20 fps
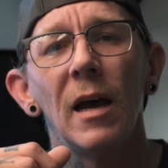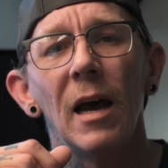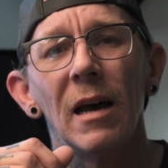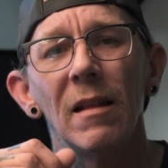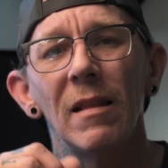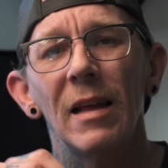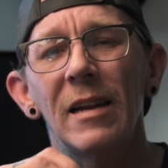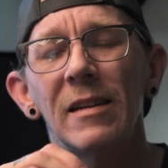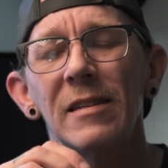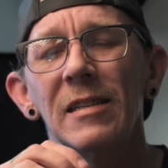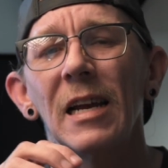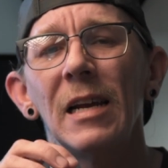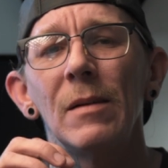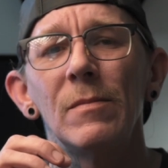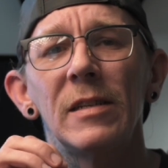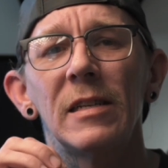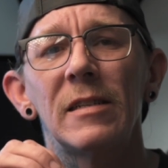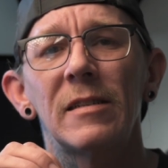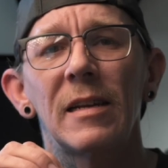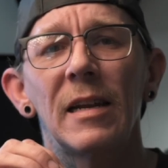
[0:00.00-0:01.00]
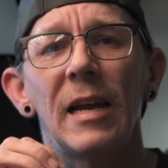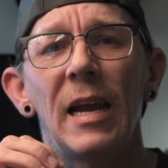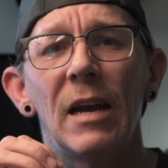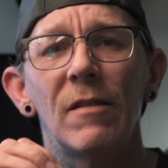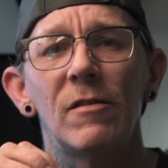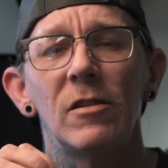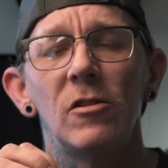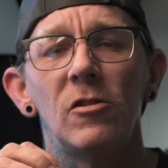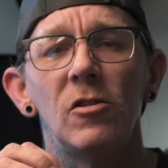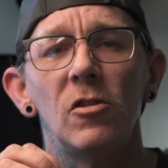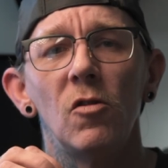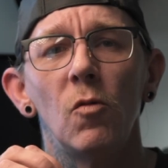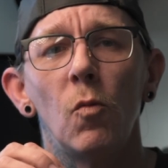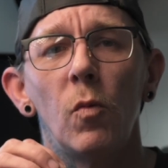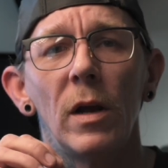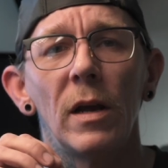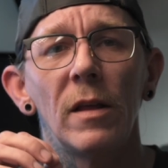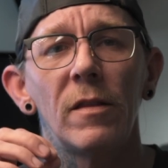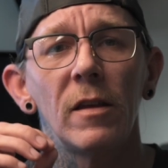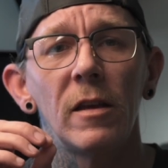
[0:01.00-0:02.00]
A lot of times that's going to have to do
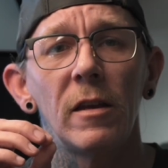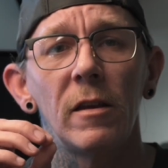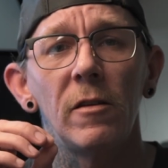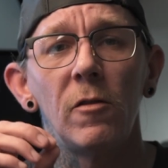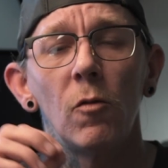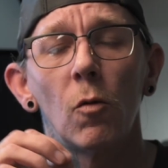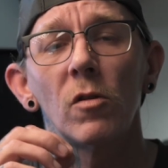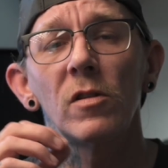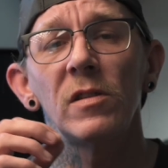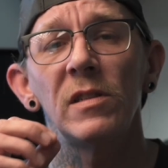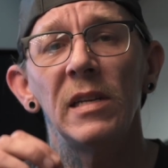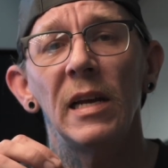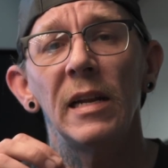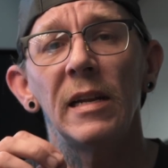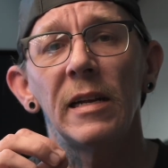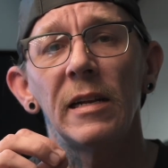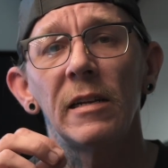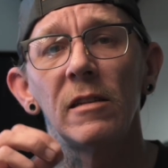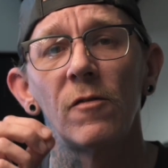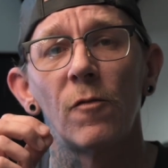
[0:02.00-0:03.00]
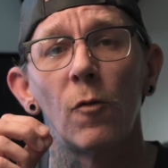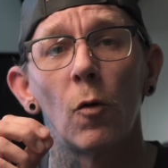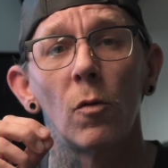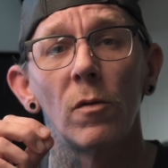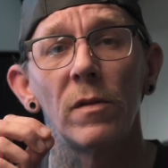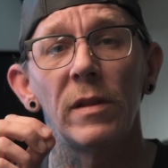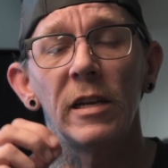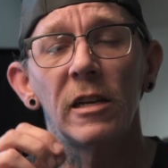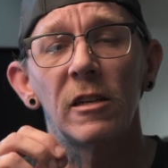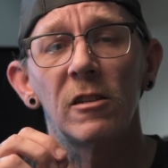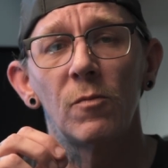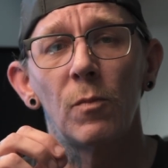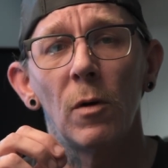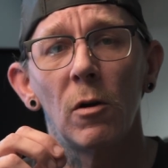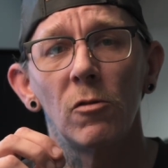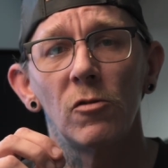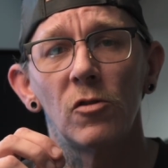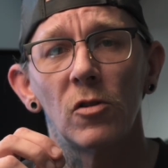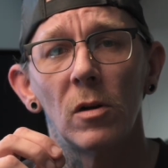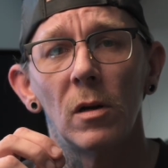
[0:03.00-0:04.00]
with your settings for the
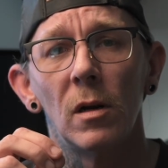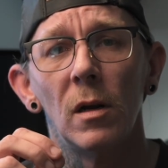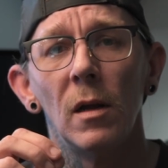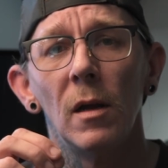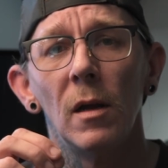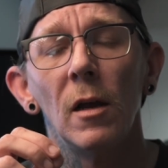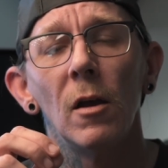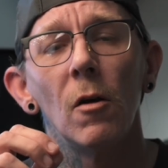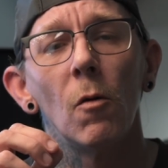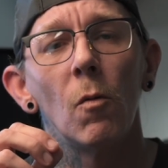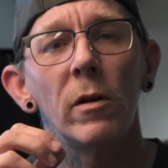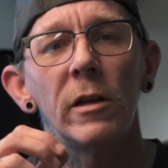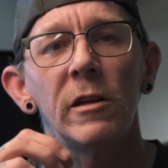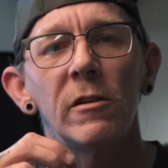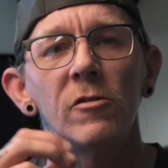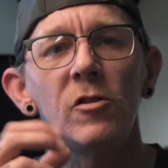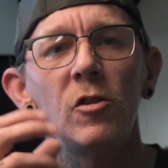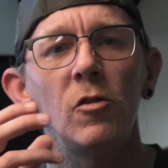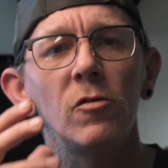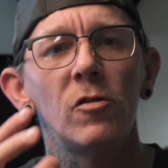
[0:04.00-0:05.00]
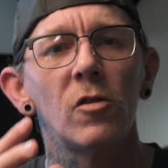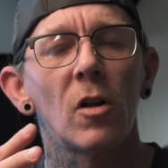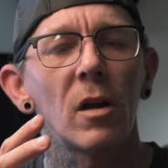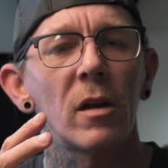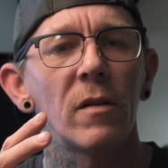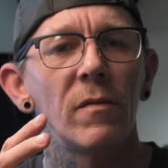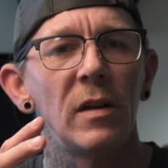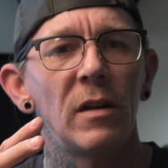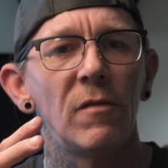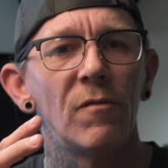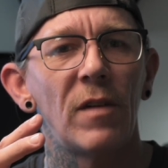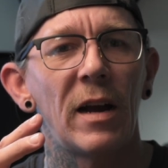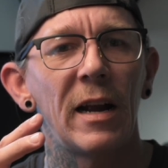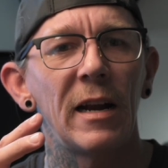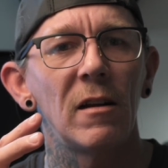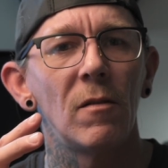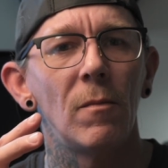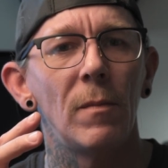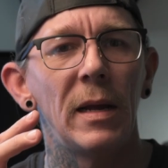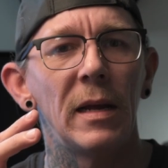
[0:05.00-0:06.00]
exposure. When you're in too dark of an
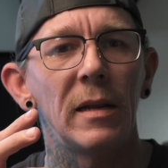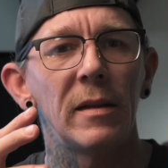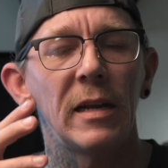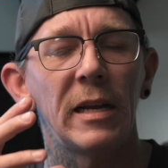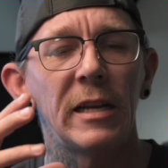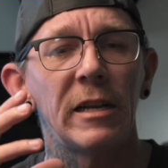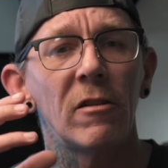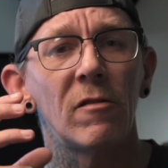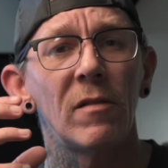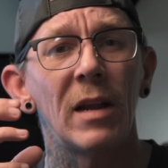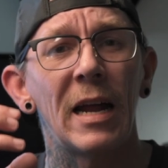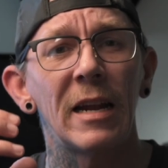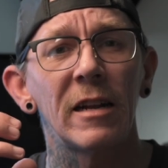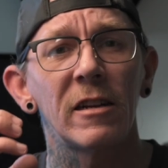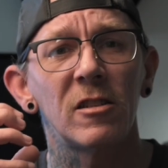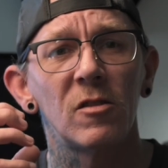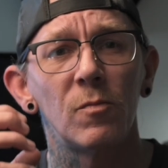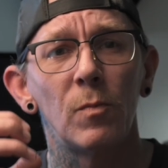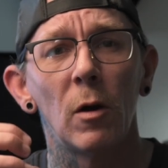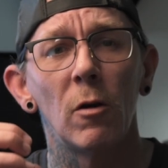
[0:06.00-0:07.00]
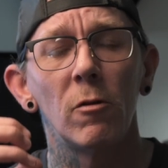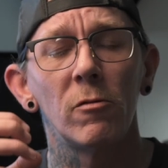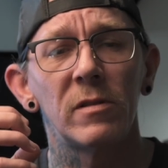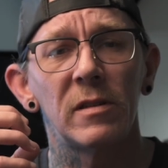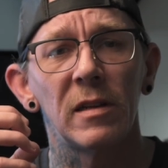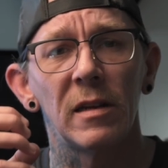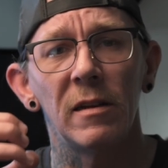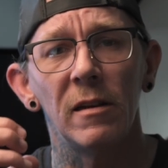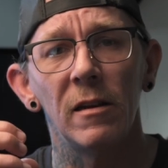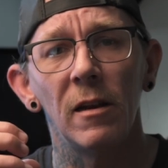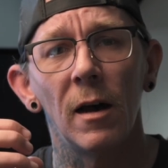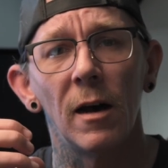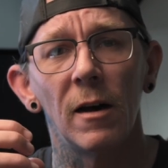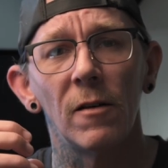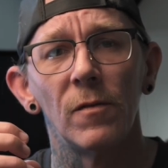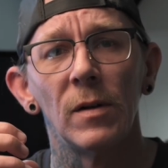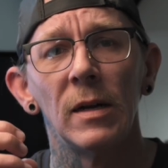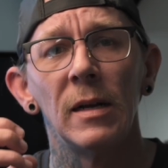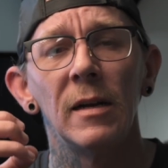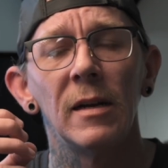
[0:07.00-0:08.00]
environment and you're not exposed
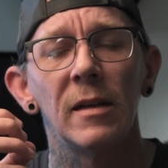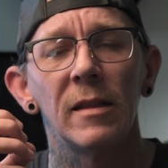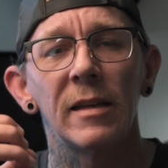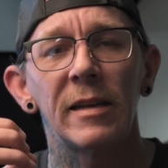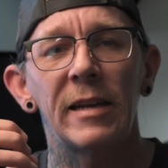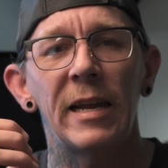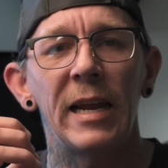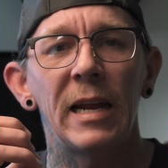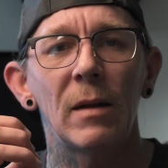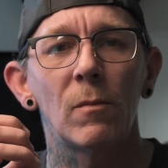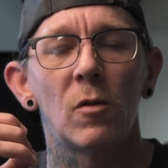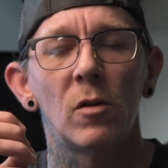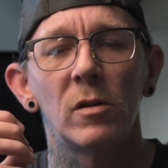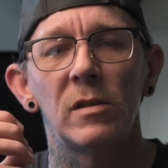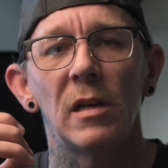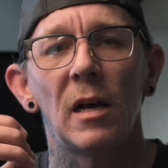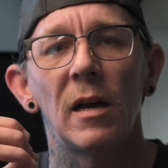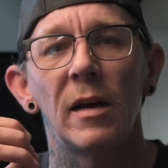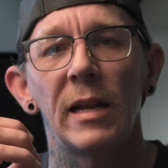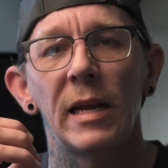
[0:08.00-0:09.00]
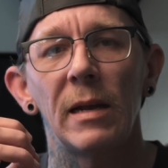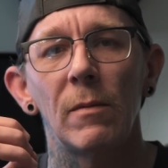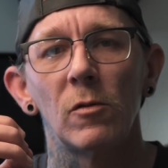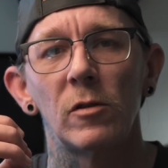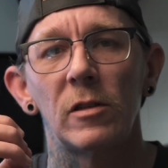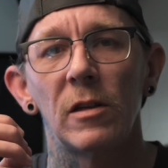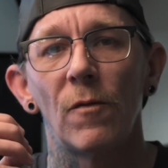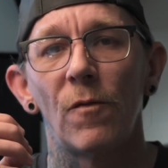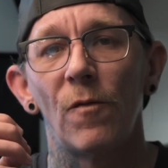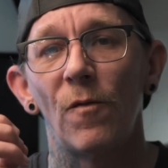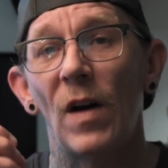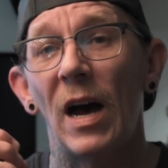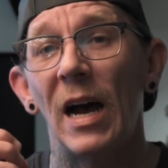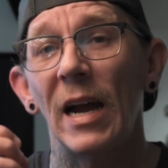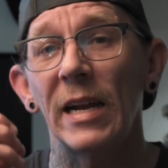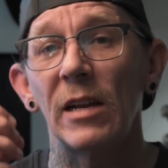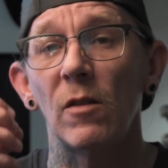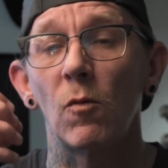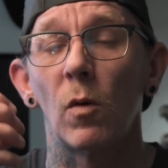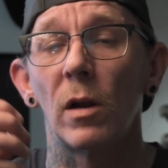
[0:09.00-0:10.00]
enough, the camera is unable to
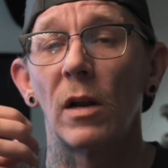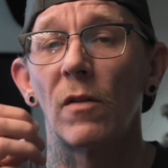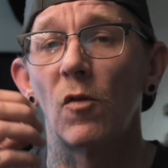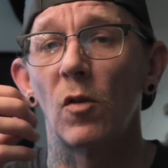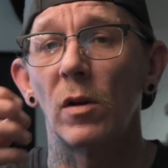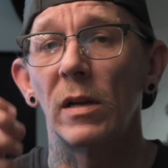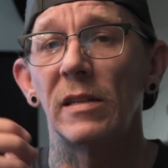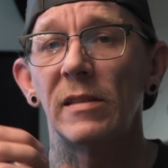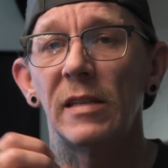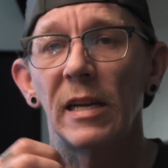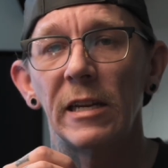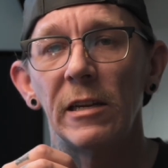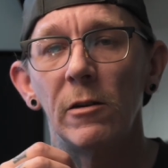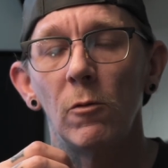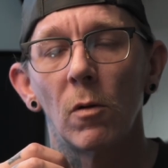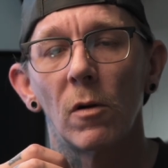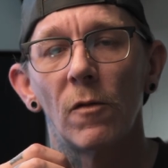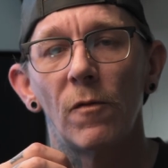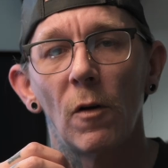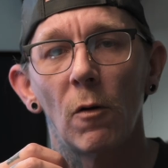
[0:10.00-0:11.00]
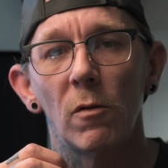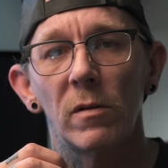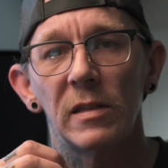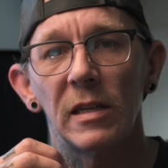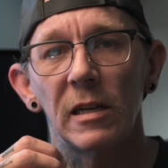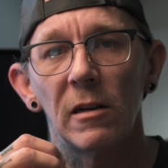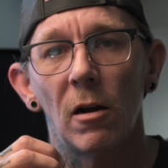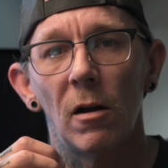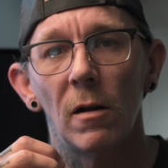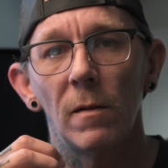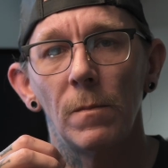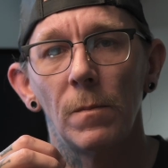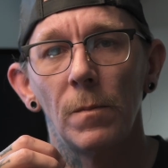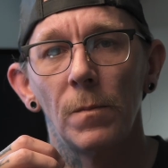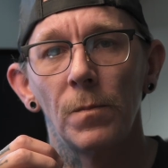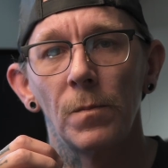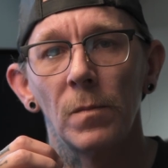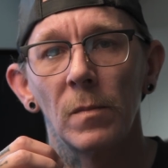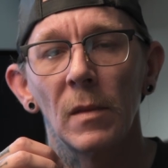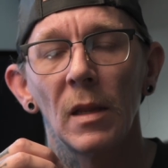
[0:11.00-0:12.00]
find whatever it is that you are focusing on.
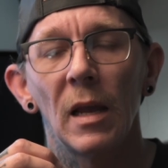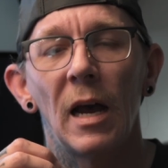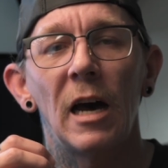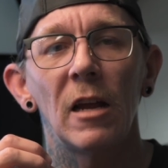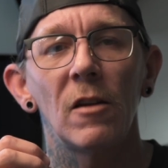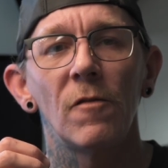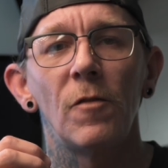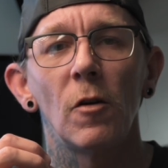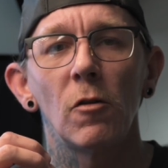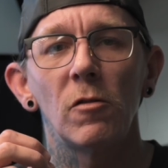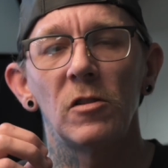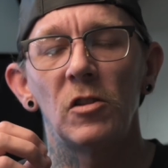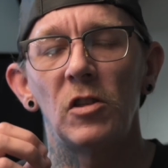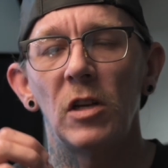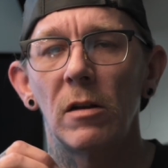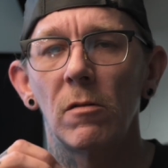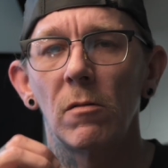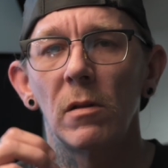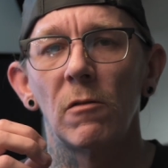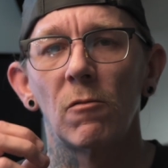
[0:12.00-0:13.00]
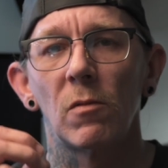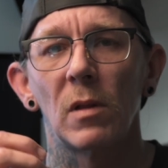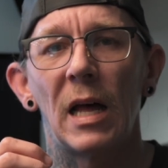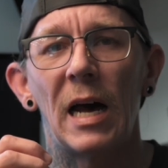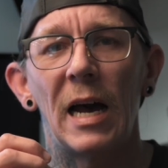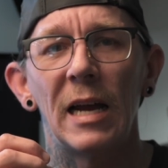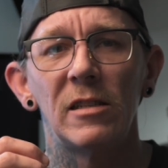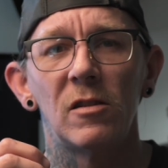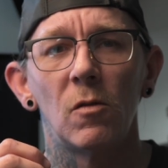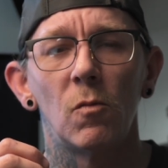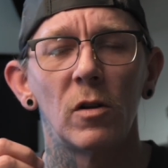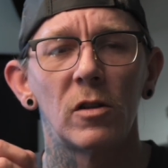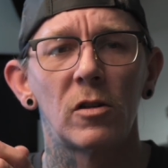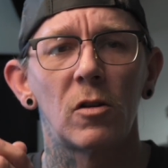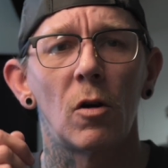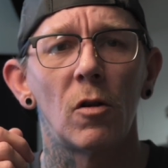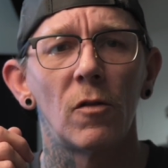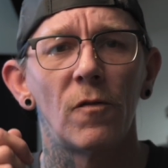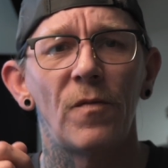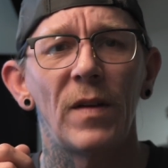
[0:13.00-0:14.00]
Autofocus generally relies on what's
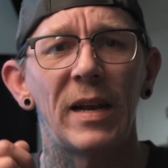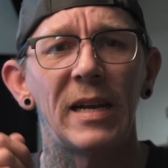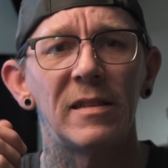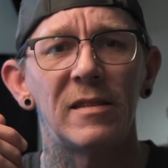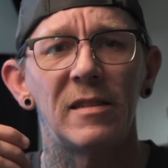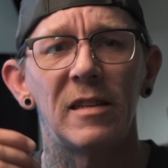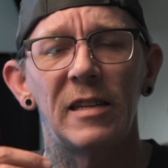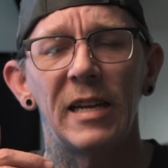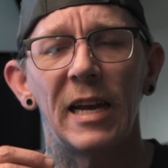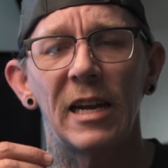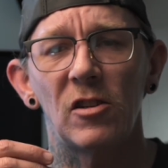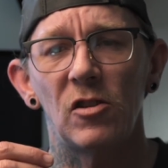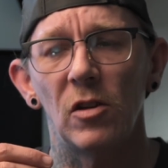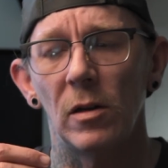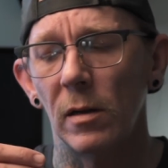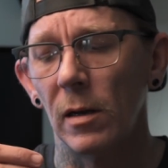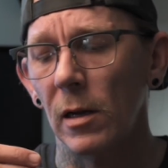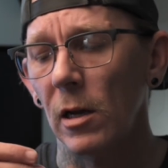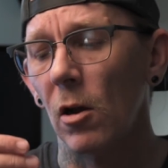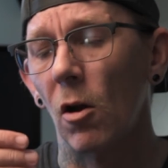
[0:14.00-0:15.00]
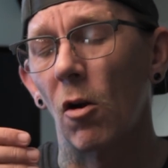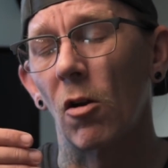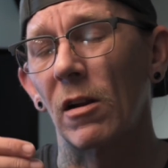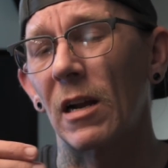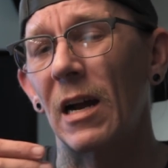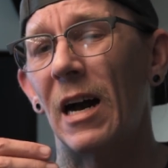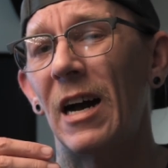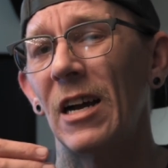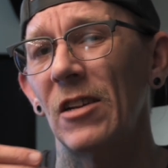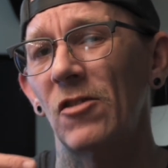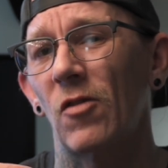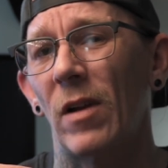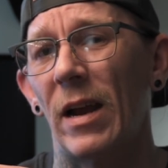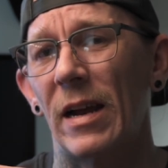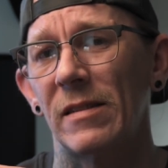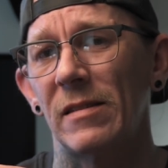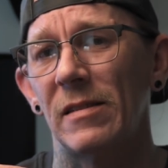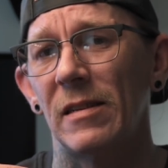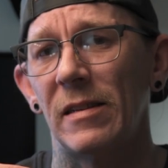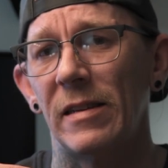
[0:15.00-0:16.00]
called phase detection or
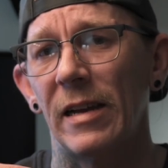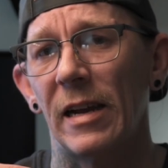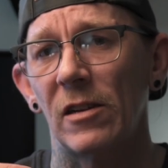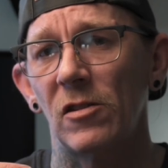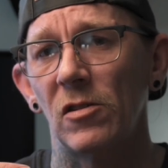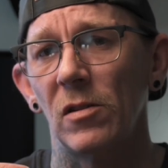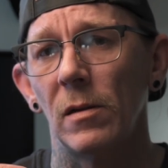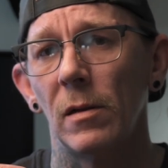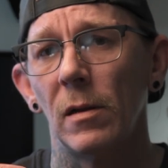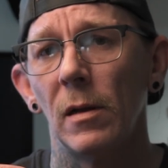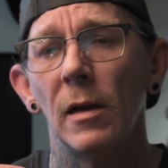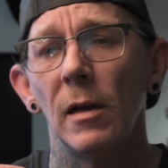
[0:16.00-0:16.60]
contrast detection.